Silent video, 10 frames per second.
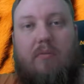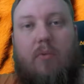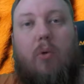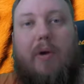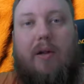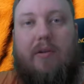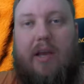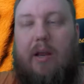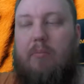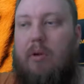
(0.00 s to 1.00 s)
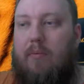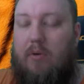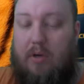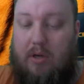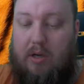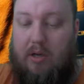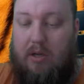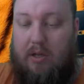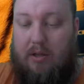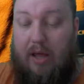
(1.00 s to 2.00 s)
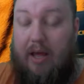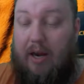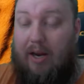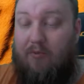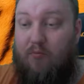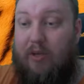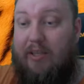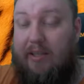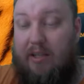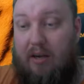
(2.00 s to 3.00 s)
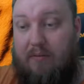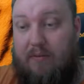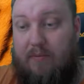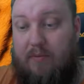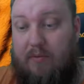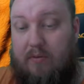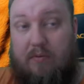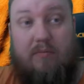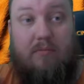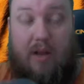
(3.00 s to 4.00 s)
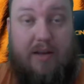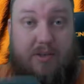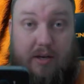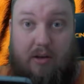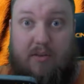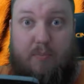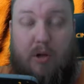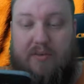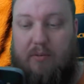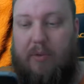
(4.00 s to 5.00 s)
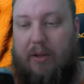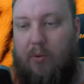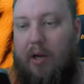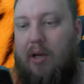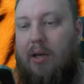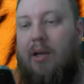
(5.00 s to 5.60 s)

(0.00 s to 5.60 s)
mobile game that I really love. Hashtag not sponsored, by the way.